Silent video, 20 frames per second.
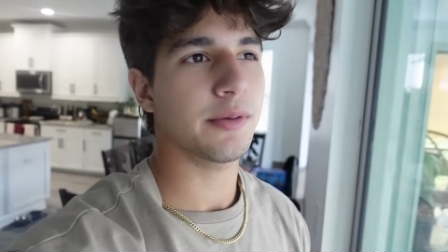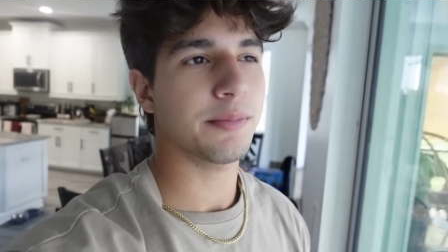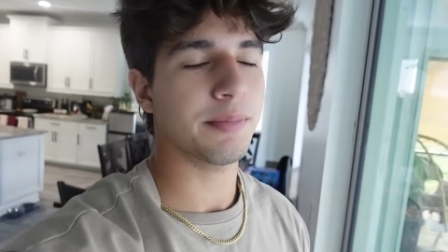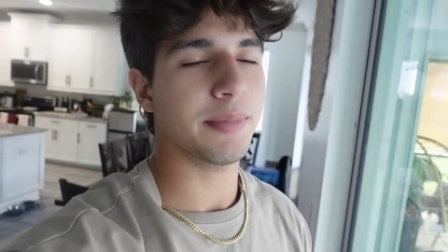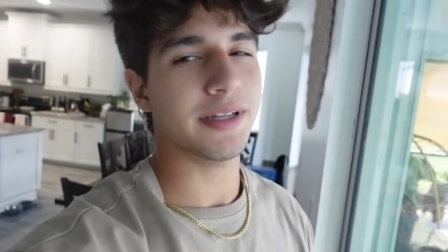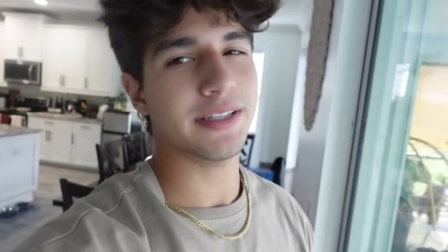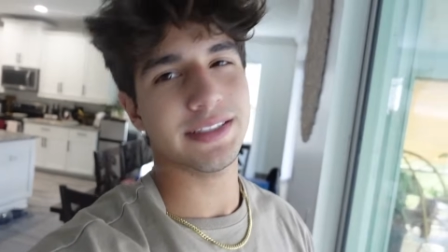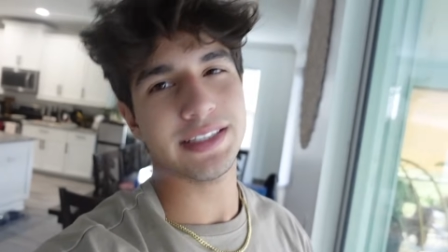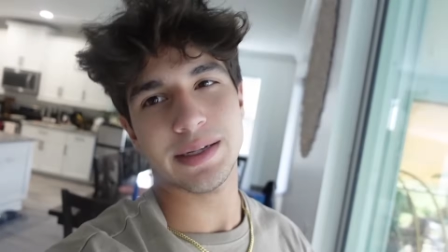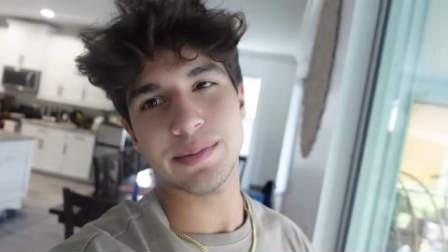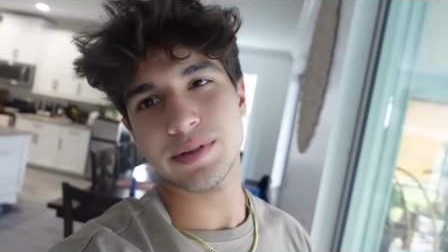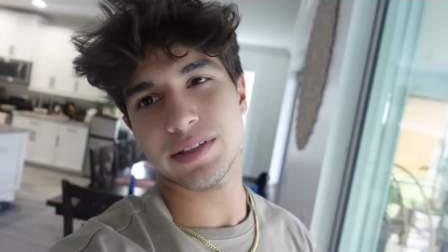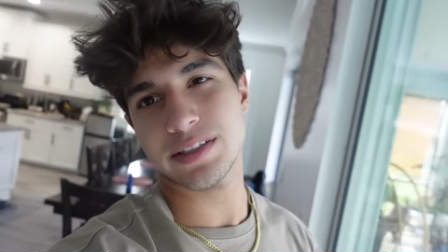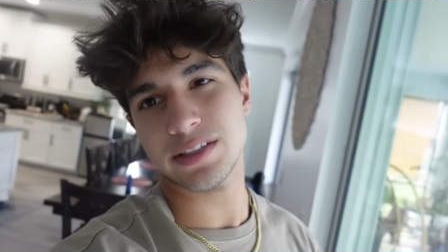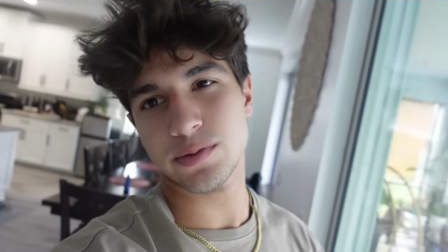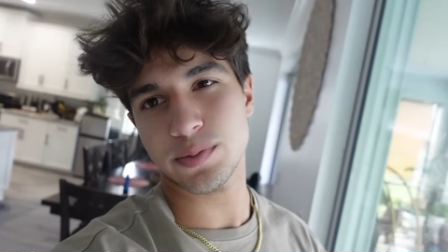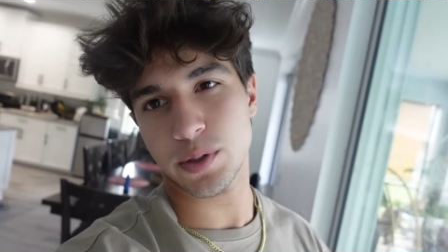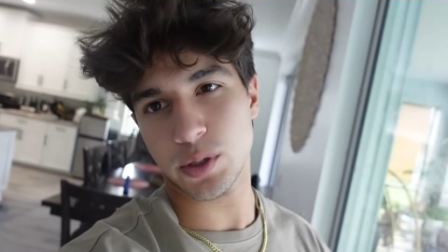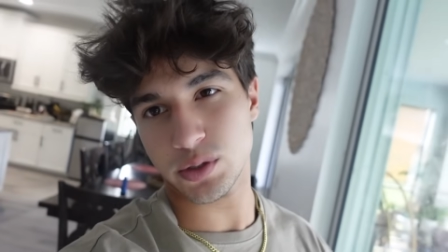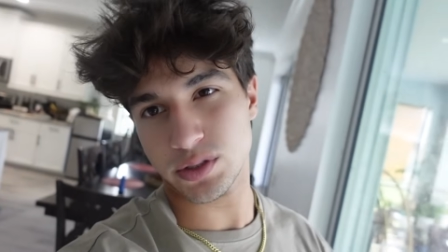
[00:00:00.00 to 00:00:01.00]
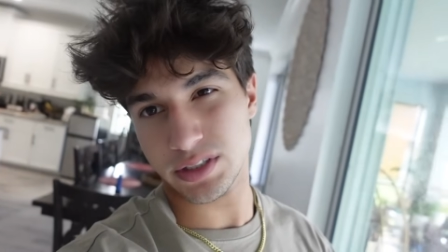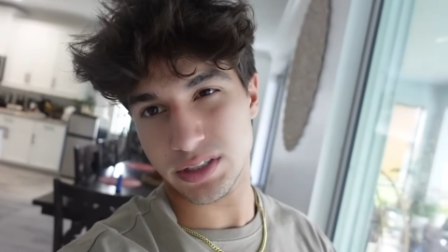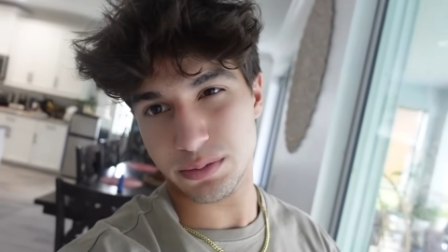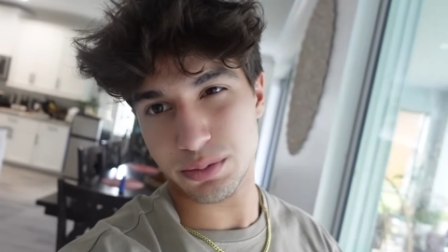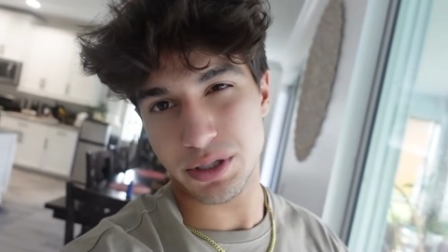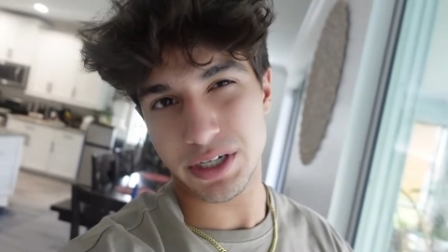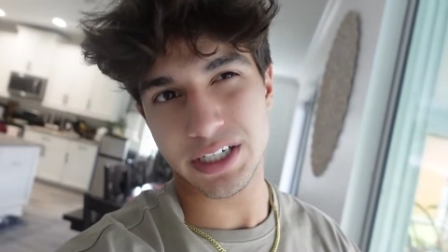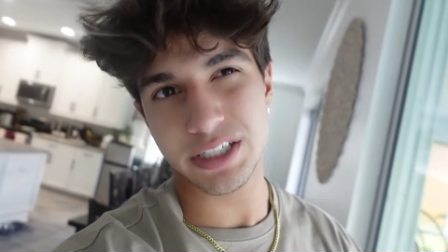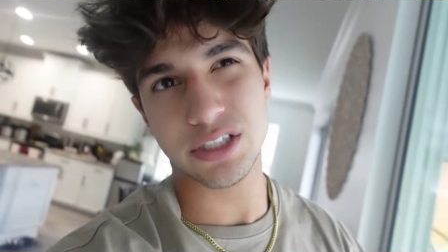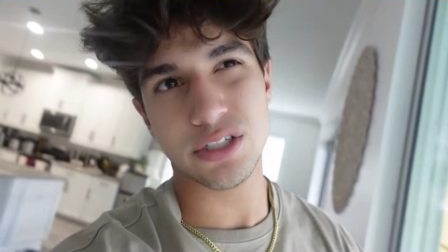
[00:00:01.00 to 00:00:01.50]
by the time this is posted.
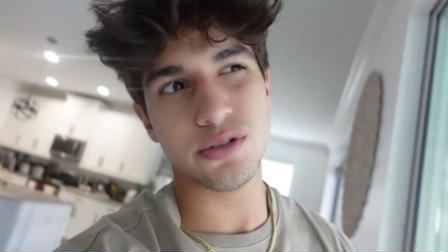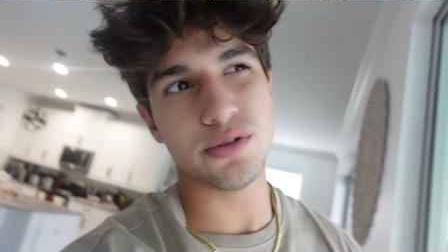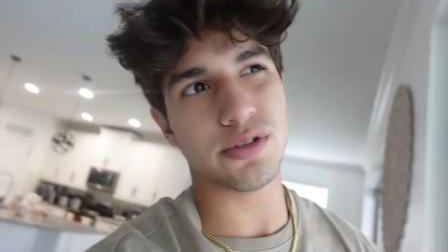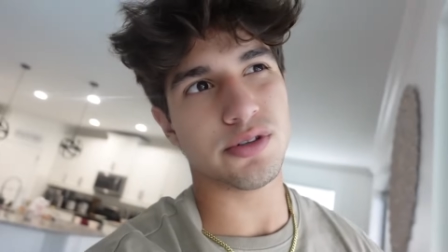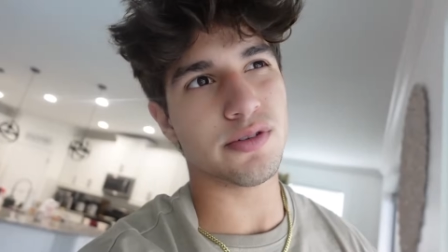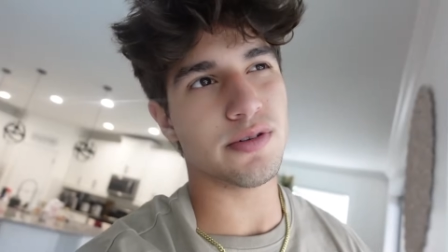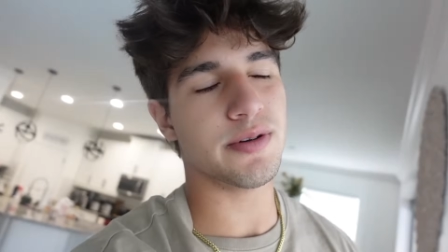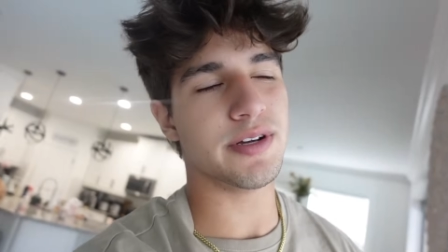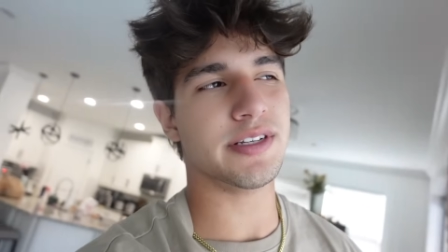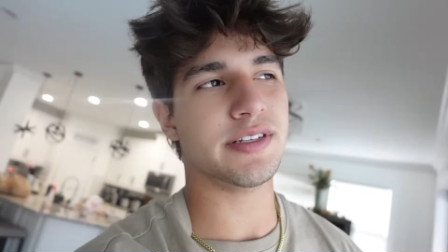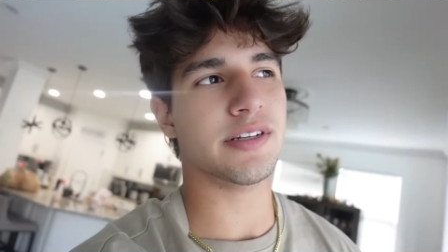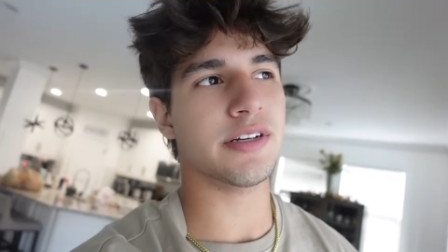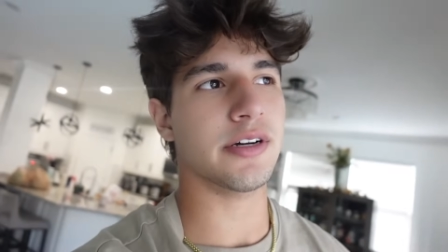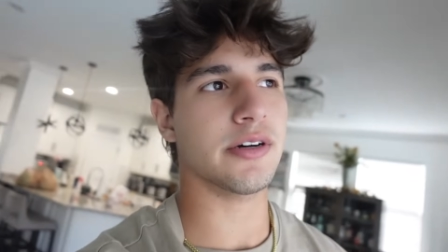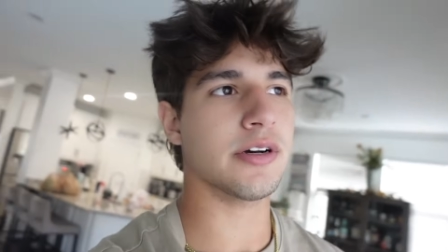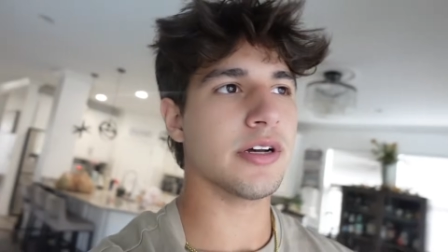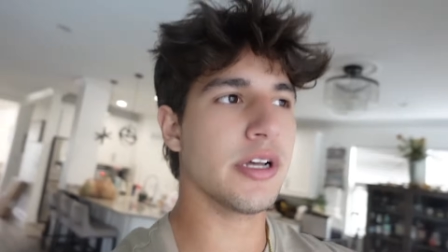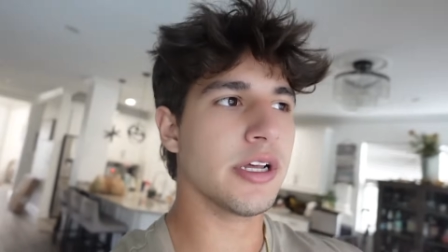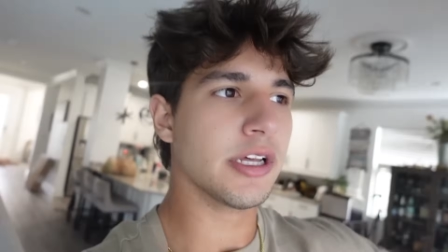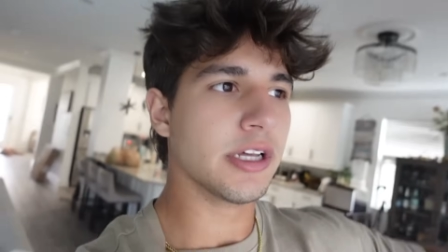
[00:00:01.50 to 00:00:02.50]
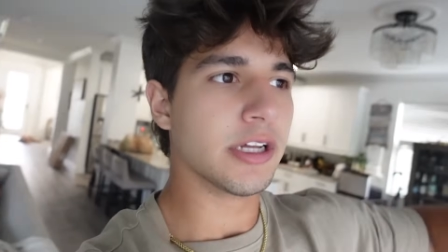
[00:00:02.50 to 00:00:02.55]
Probably two or three weeks ago.